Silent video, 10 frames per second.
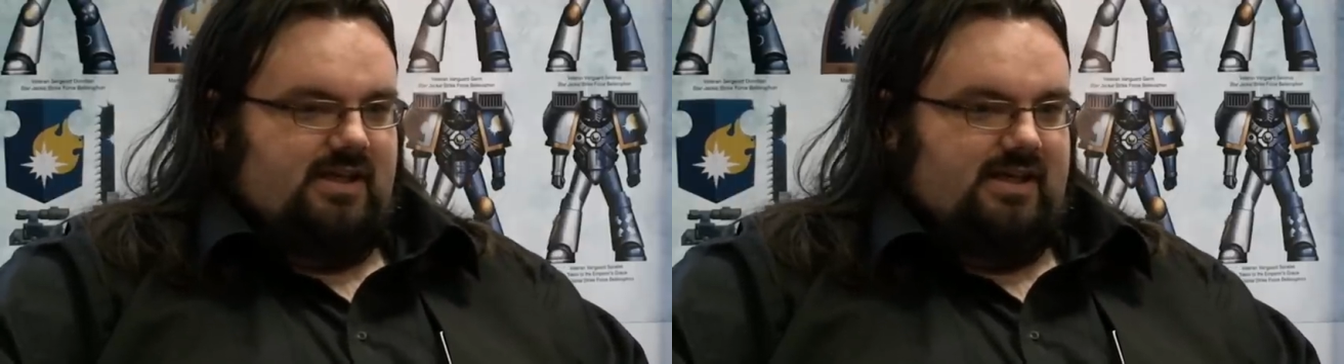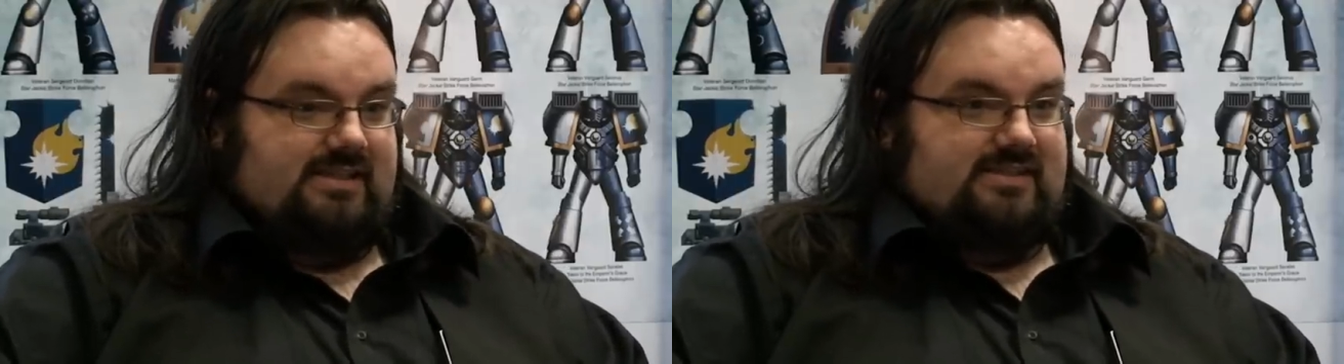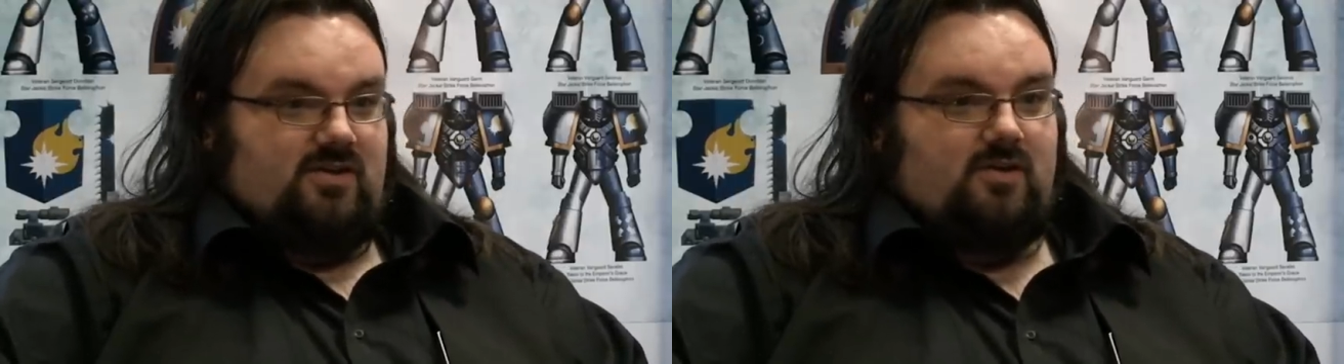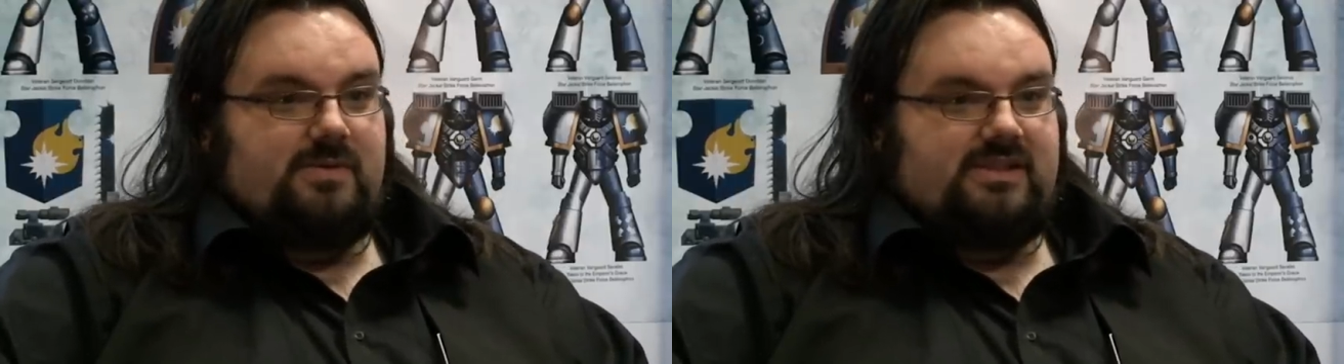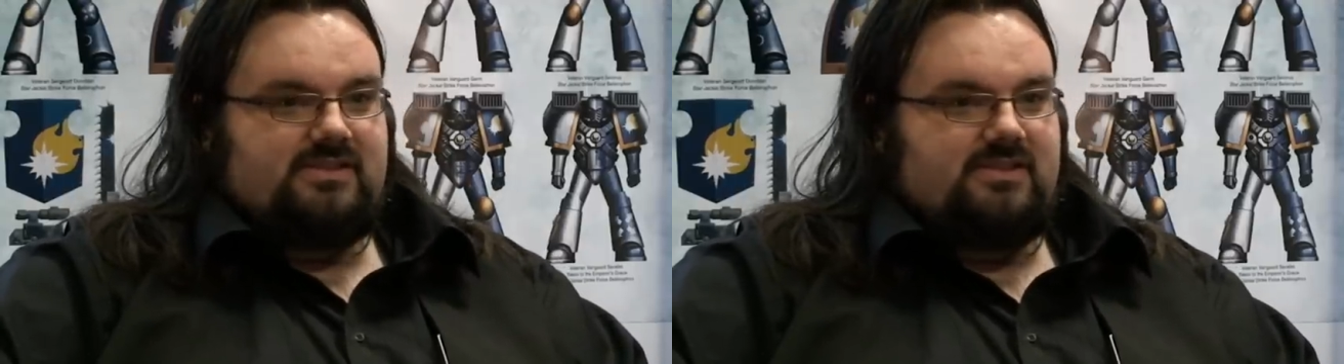I, as a
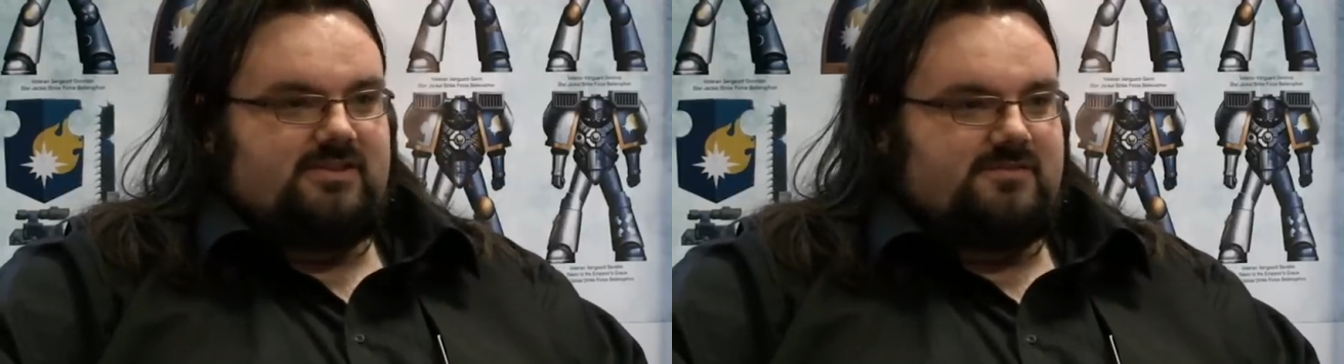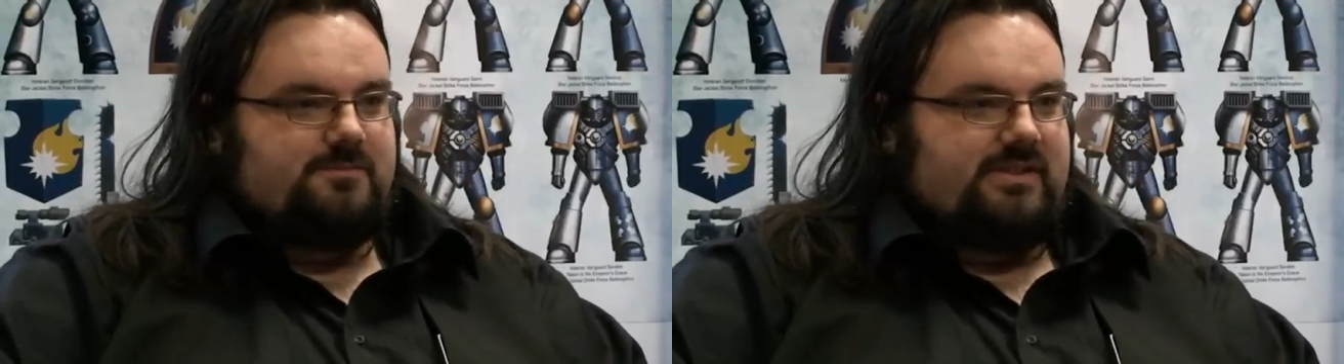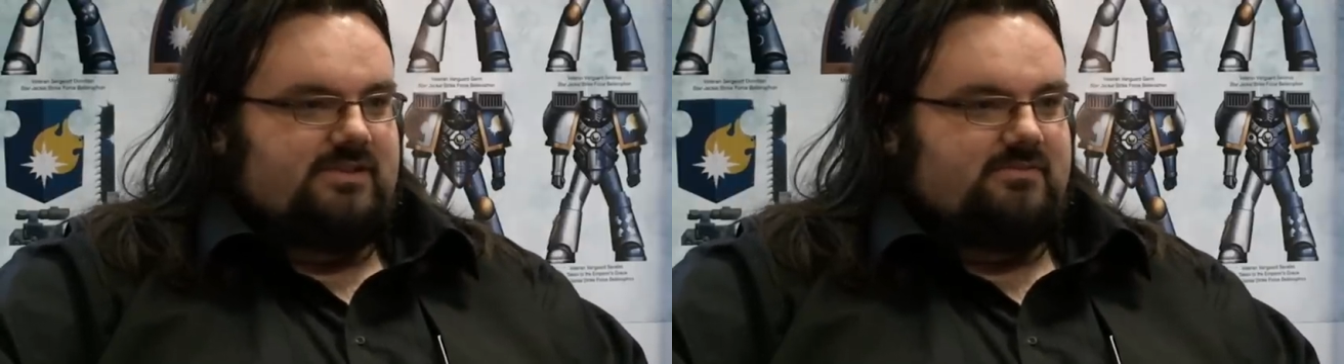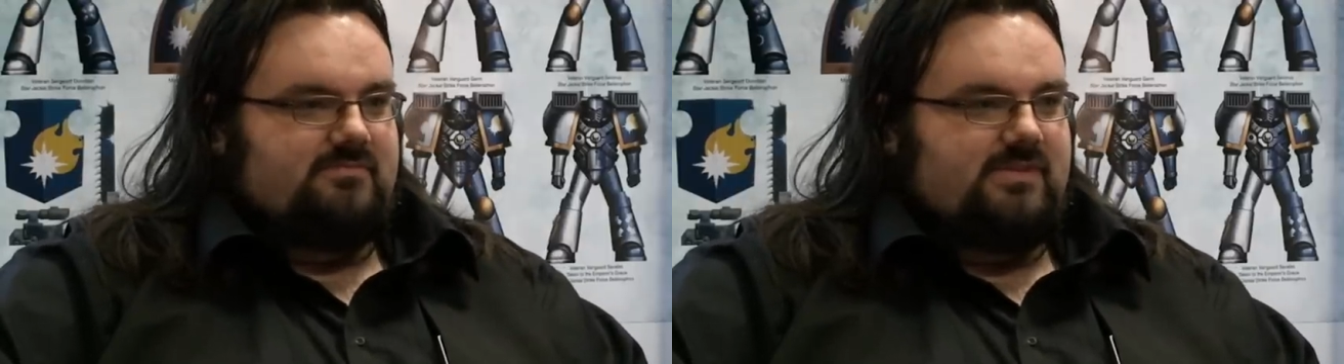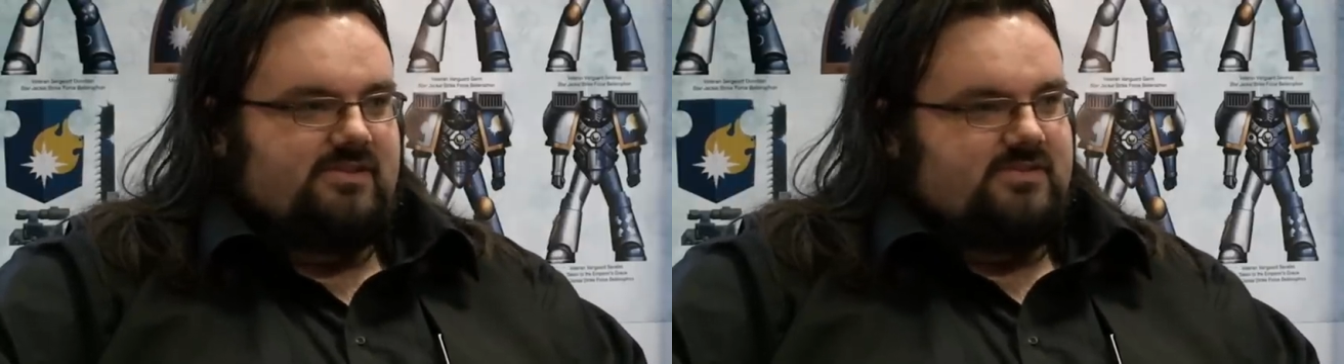hobbyist, have
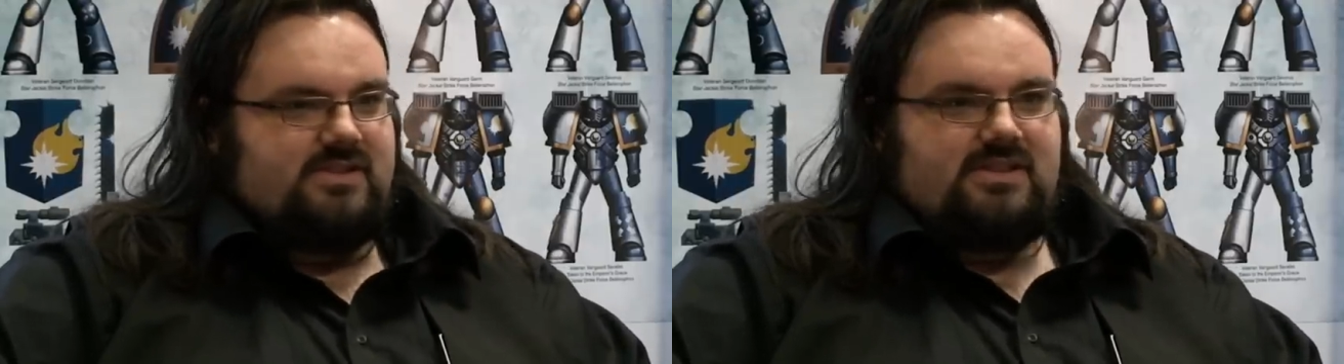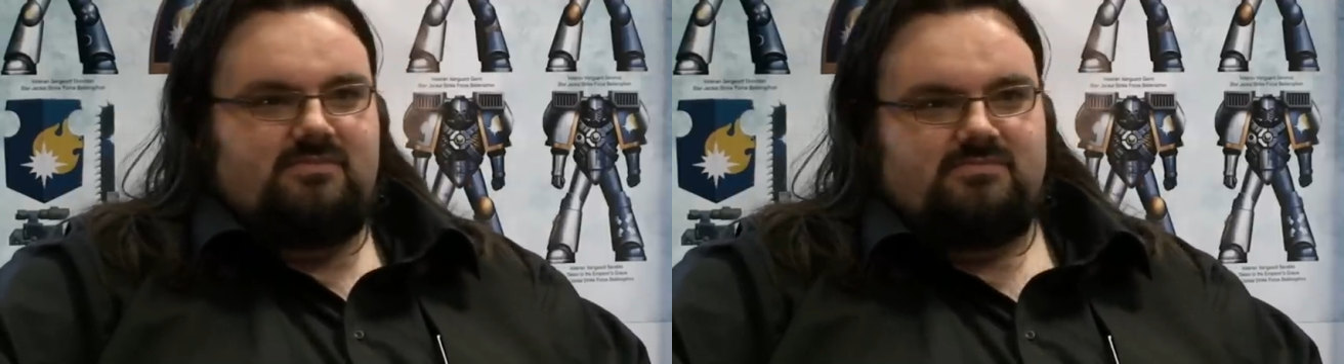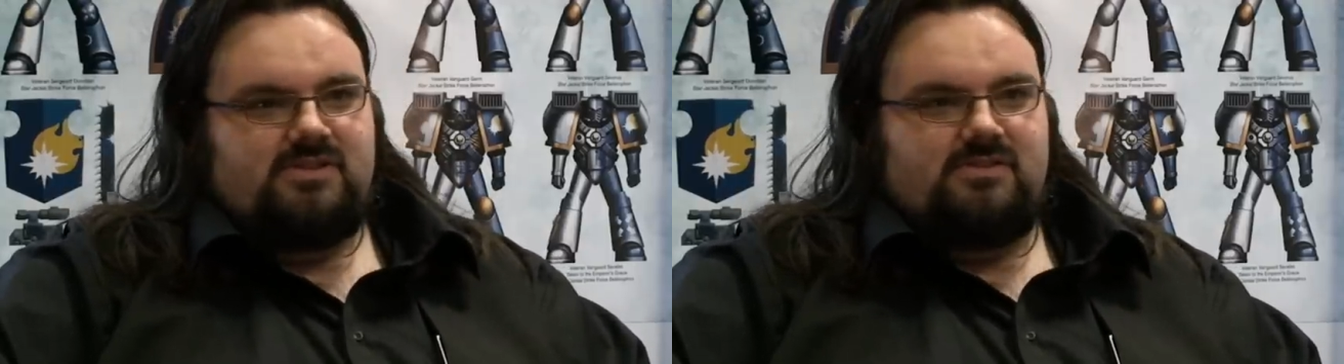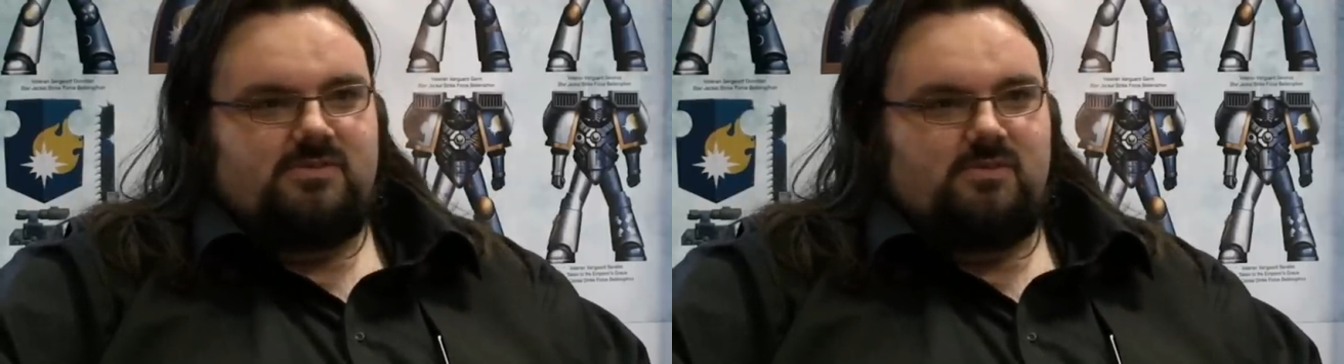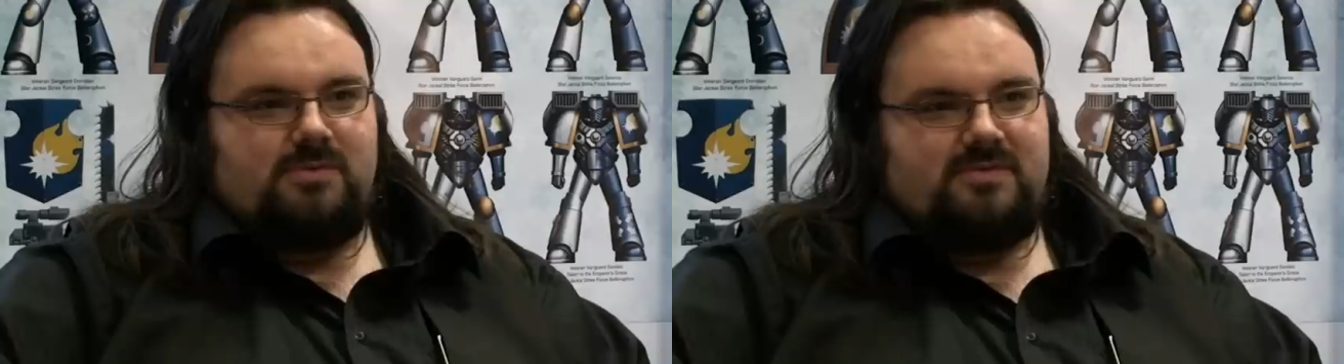been interested in to do with
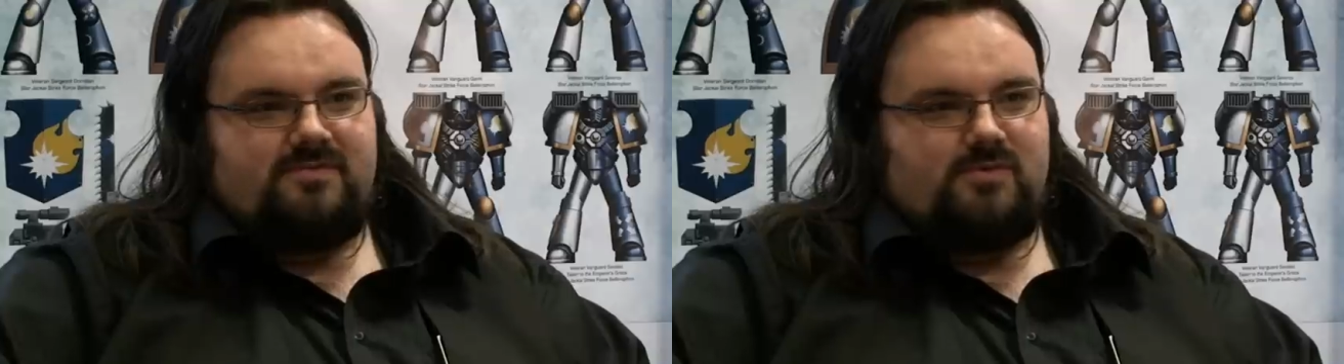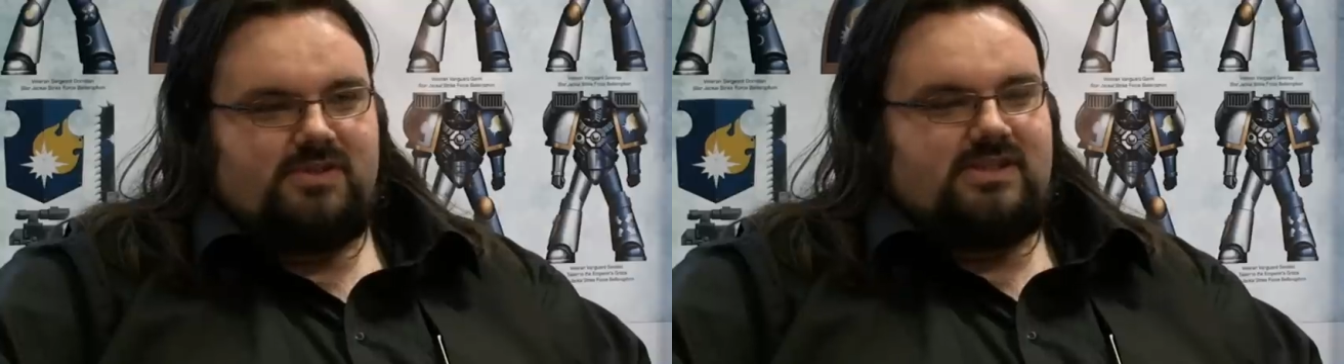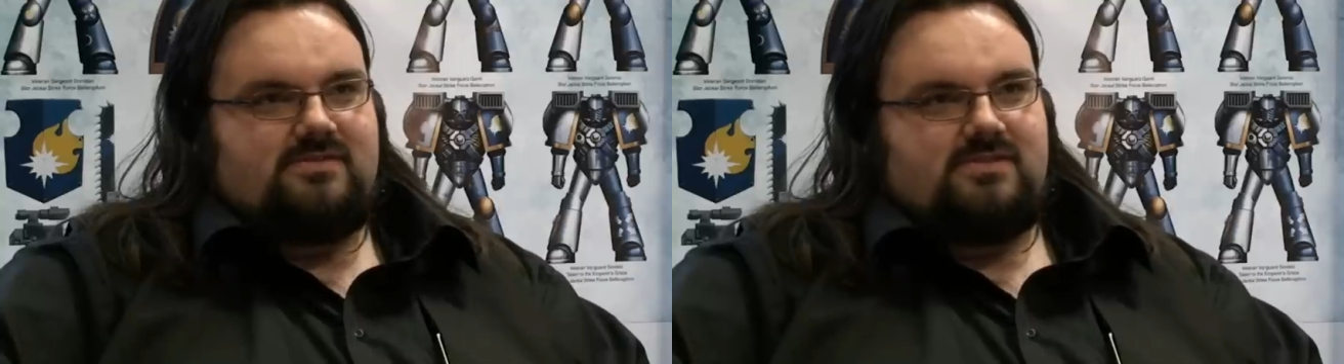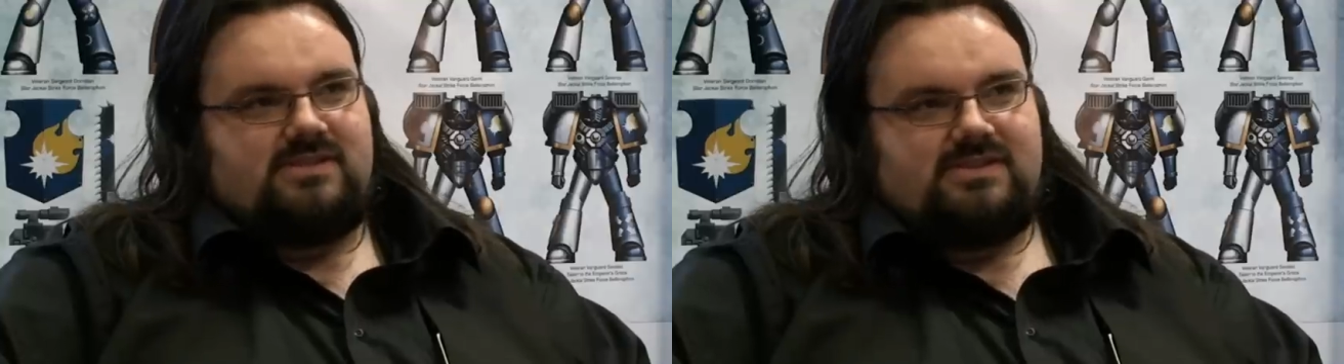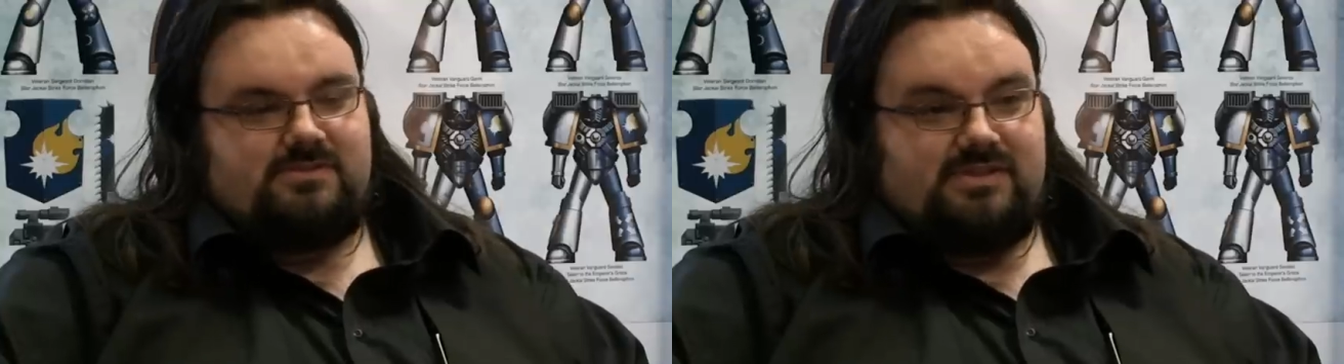Warhammer 40,000
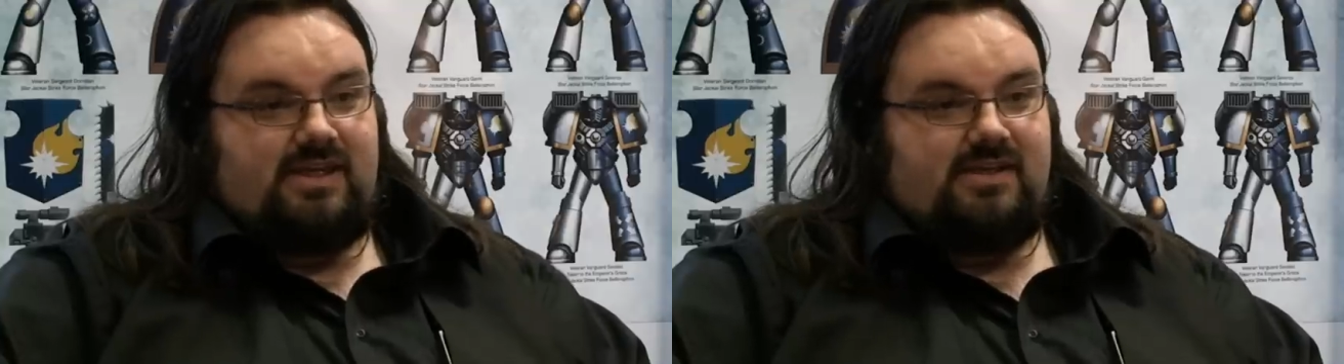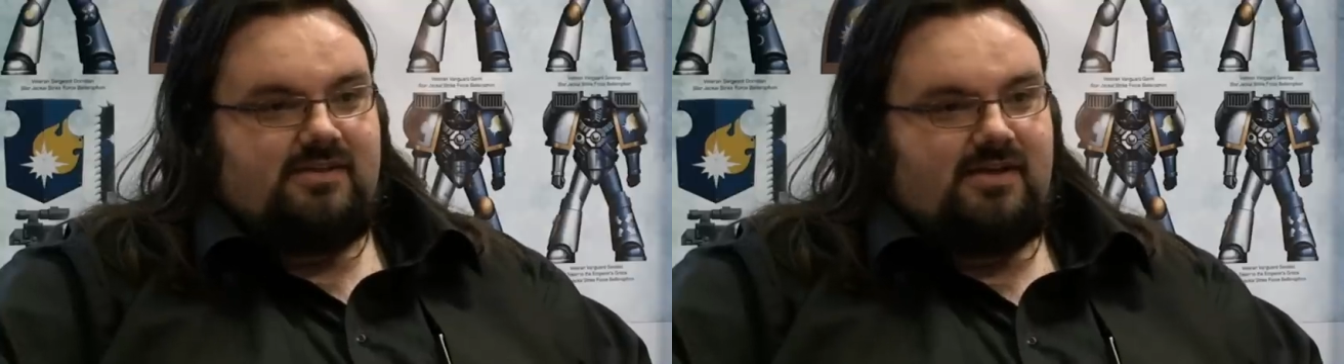since I was a kid.